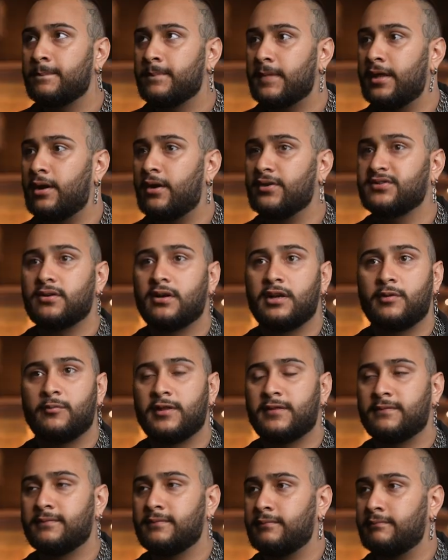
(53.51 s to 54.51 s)
It all started
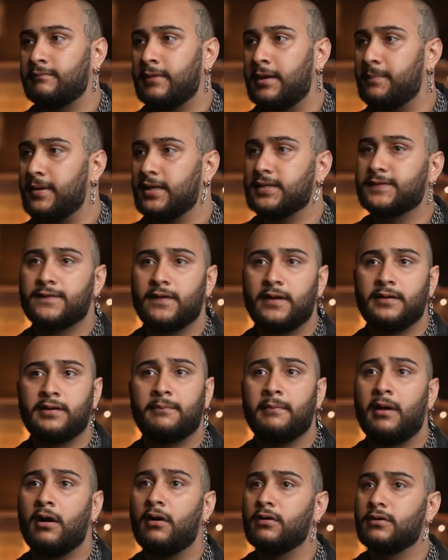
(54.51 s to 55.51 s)
with my best friend
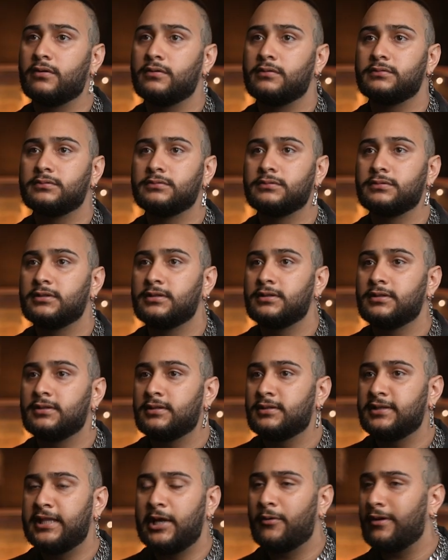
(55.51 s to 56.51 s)
and my uncle.
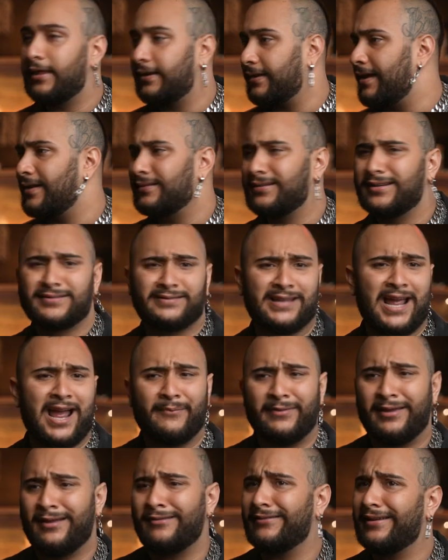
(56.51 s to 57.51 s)
They were like, yeah, just
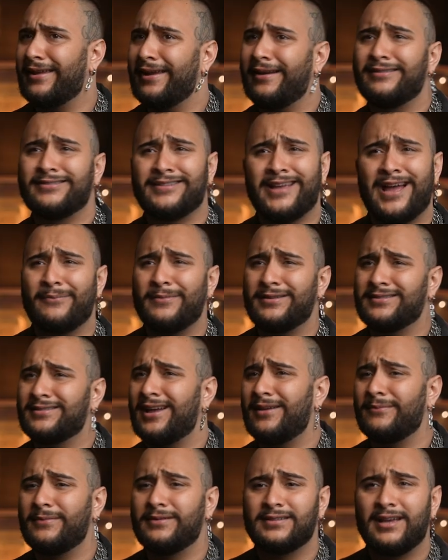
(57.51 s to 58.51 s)
tap me, I don't care, tap me,
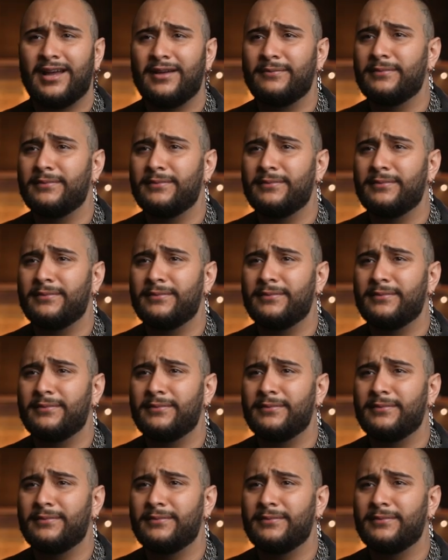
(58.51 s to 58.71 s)
tap me, tap